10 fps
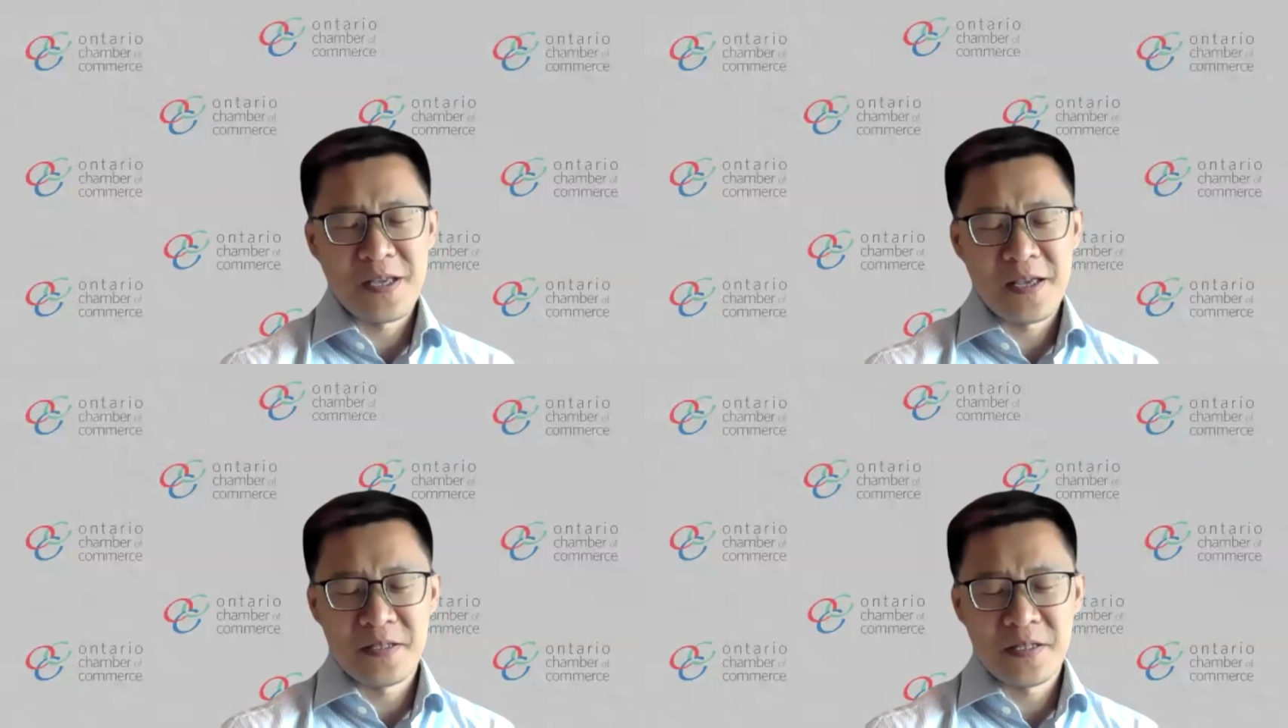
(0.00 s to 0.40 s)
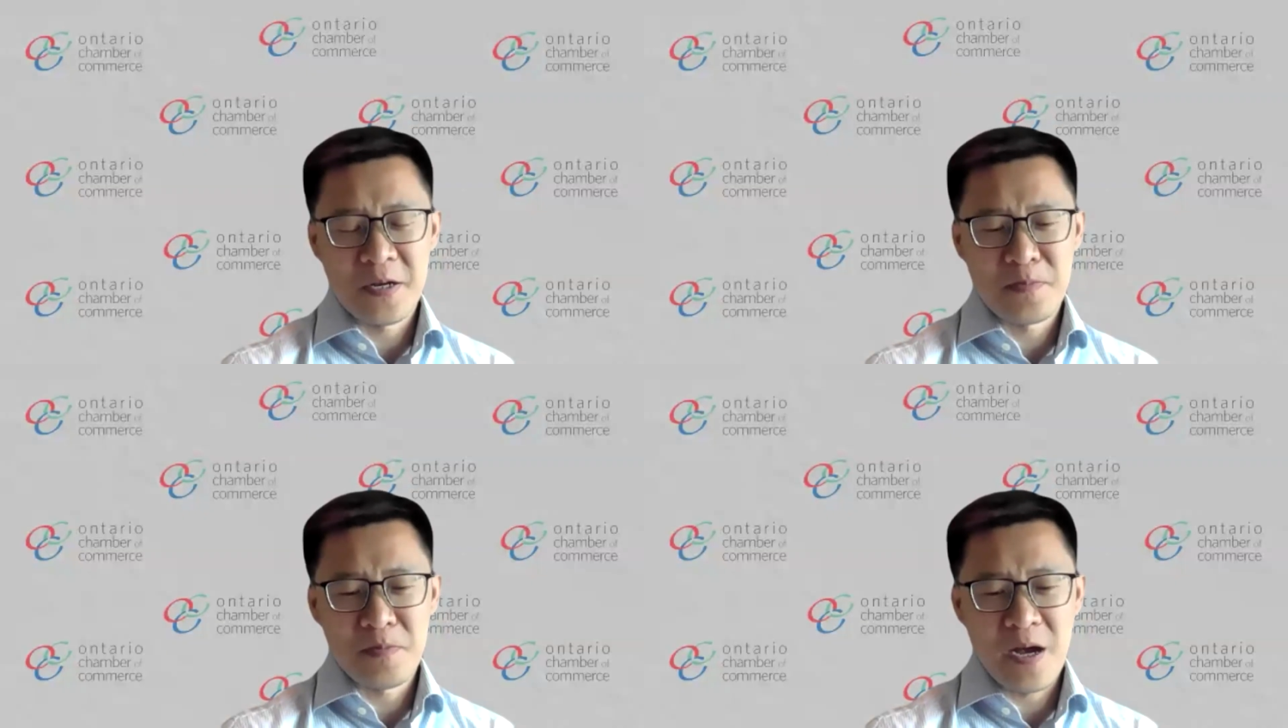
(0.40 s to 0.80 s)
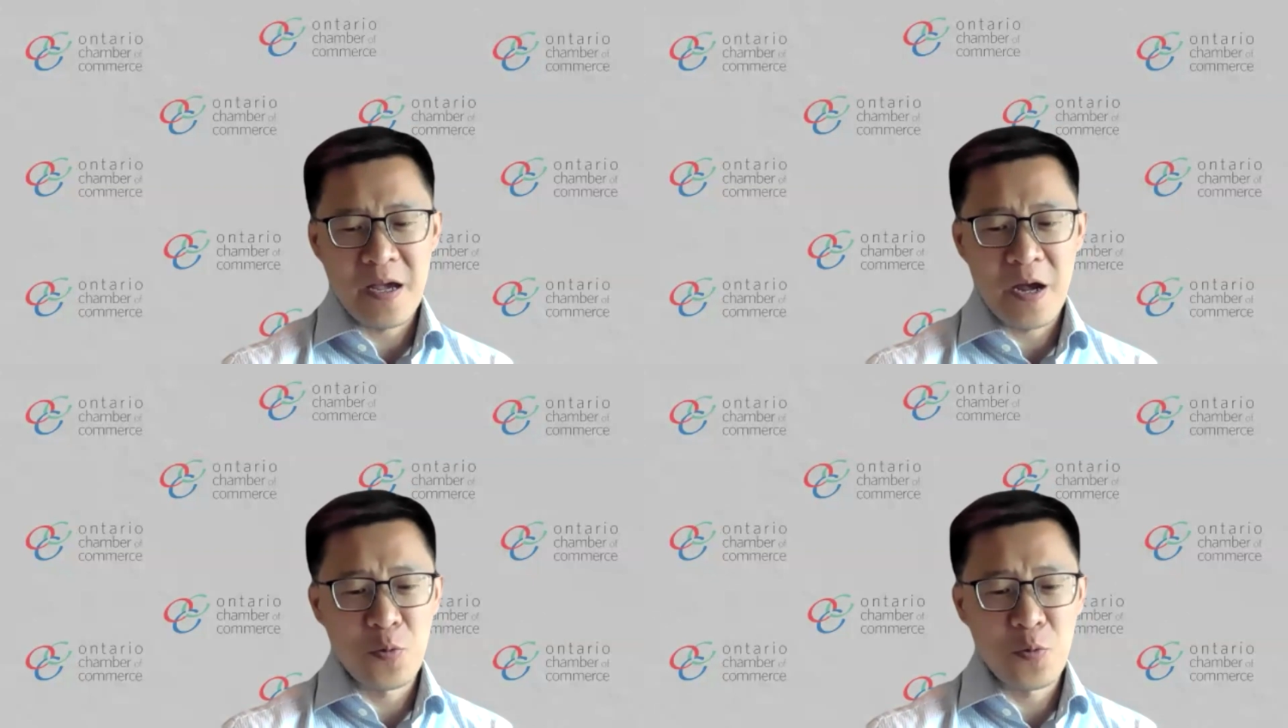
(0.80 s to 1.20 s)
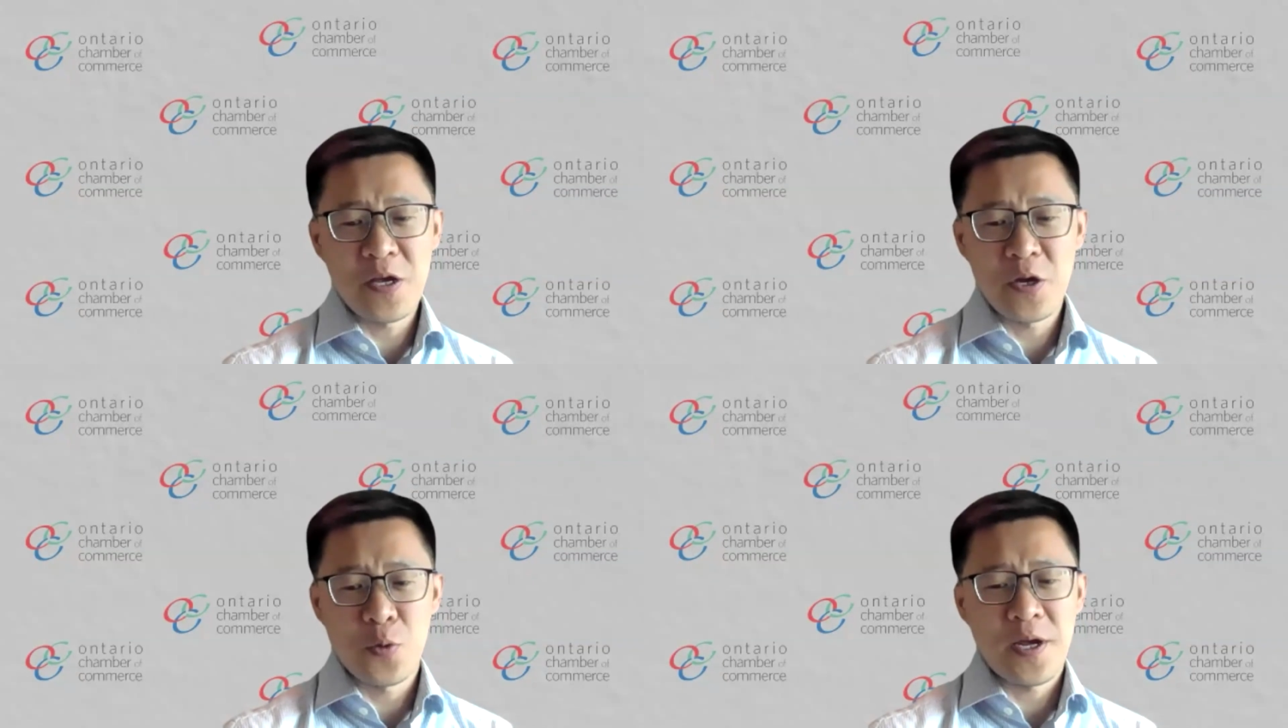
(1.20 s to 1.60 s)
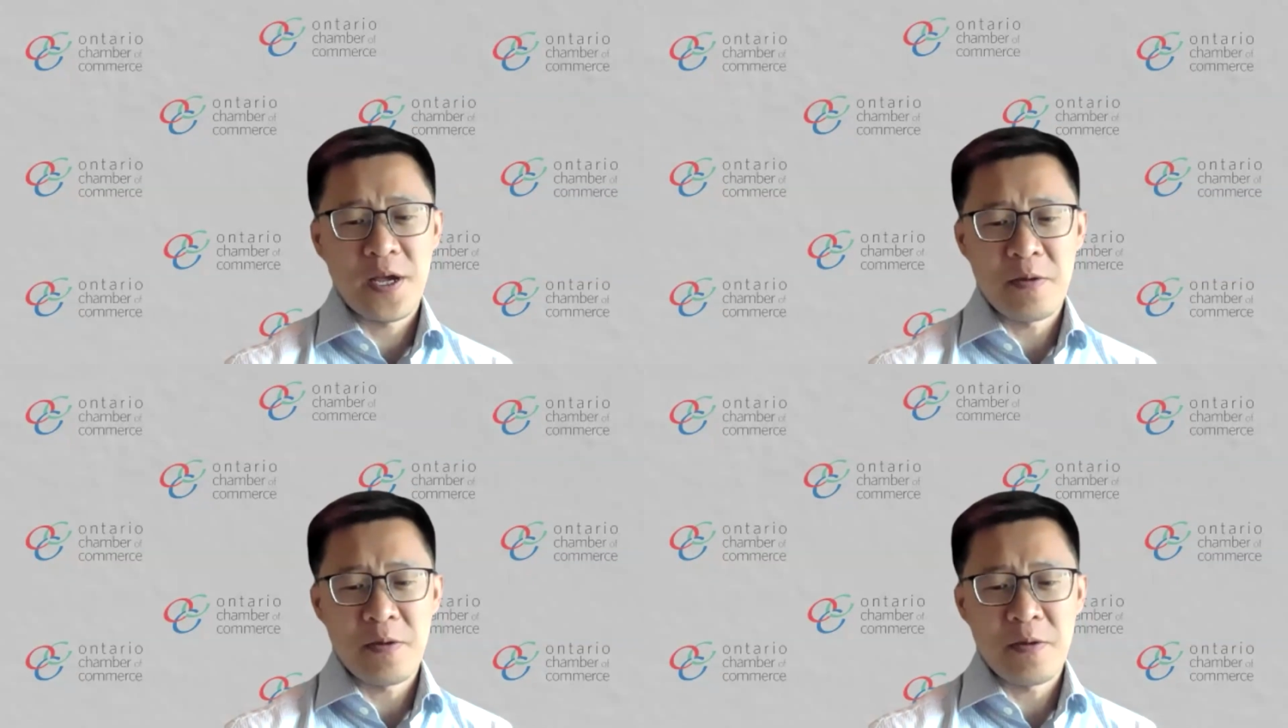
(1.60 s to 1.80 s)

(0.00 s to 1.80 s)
And I really agree.